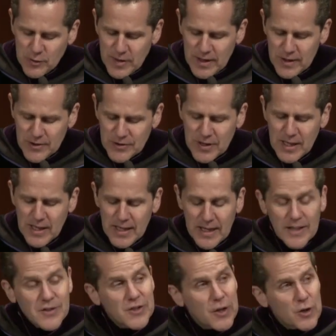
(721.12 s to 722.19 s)
careers
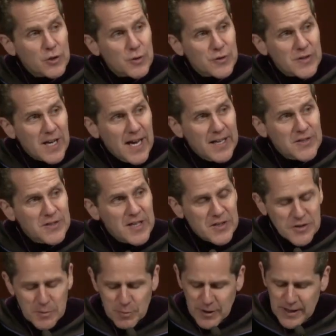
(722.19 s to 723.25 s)
in social science
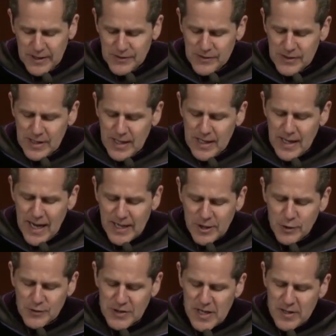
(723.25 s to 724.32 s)
disciplines and
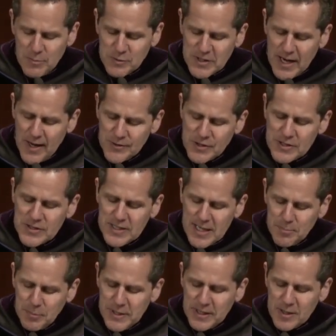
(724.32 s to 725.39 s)
who see themselves as
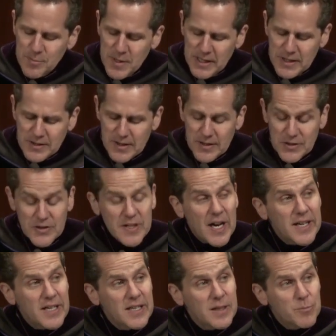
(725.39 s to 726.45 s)
deeply committed to the
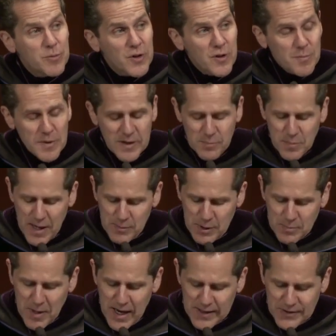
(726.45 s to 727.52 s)
study and improvement of
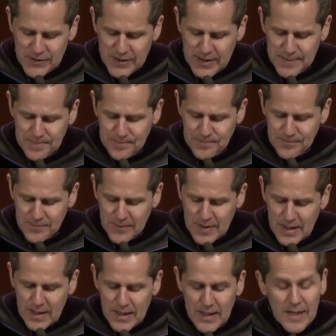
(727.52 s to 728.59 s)
public policy.
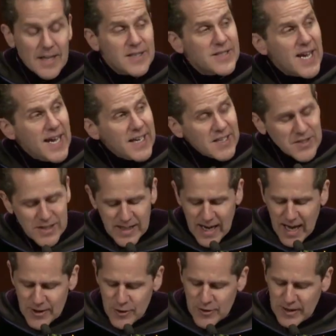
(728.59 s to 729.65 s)
Taken
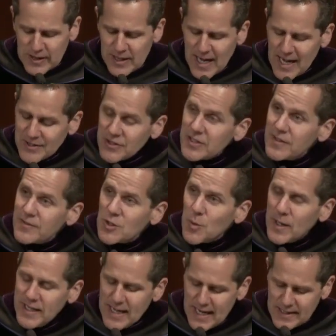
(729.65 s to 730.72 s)
together, the classes of
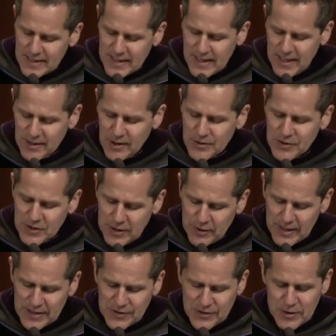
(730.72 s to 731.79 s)
2018 are
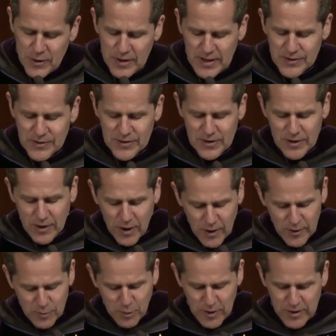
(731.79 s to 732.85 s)
serious students,
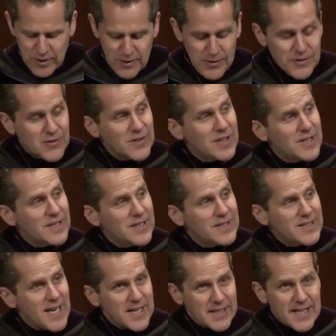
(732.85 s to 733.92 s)
hard workers,
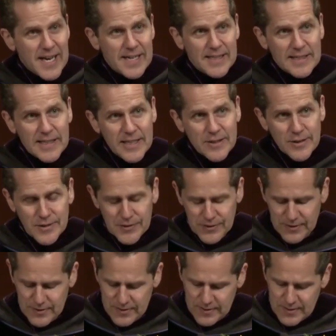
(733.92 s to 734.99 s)
dedicated
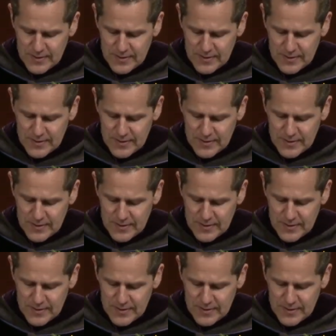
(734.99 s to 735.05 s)
leaders.